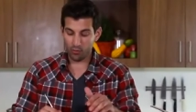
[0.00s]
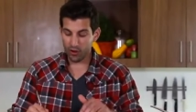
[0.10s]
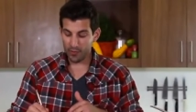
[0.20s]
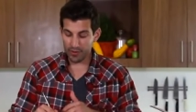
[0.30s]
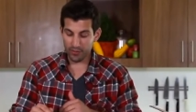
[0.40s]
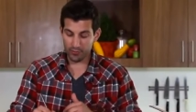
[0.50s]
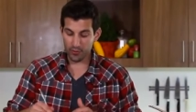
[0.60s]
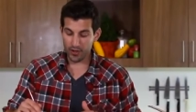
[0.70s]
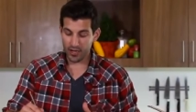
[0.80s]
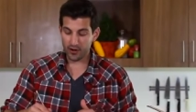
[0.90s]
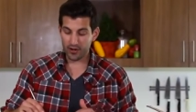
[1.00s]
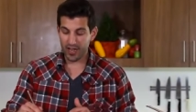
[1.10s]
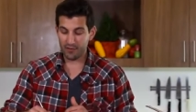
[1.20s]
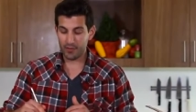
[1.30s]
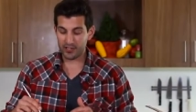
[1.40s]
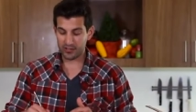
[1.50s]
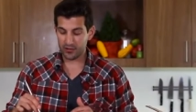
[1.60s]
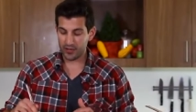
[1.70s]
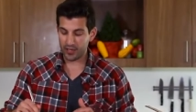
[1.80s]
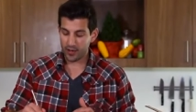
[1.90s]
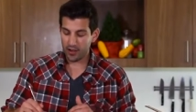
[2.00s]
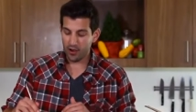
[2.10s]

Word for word: rub it through here to kind of make sure that